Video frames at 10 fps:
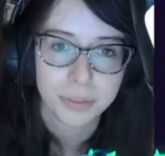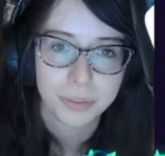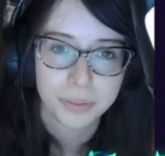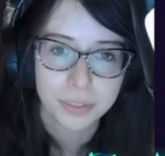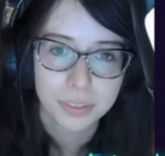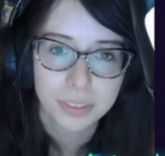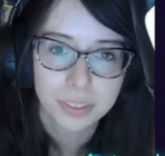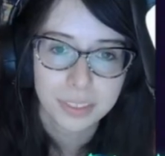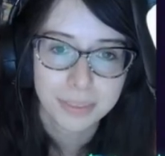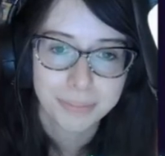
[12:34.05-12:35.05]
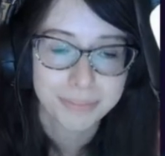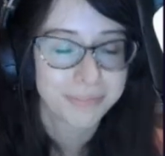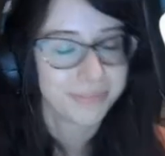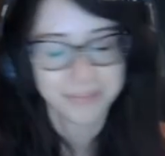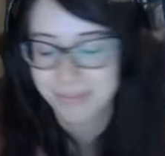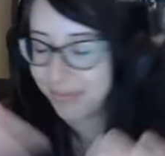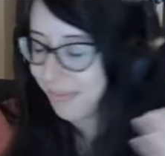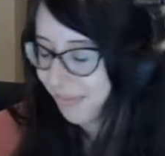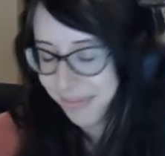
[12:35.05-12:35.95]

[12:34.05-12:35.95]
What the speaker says: No one is speaking in this clip.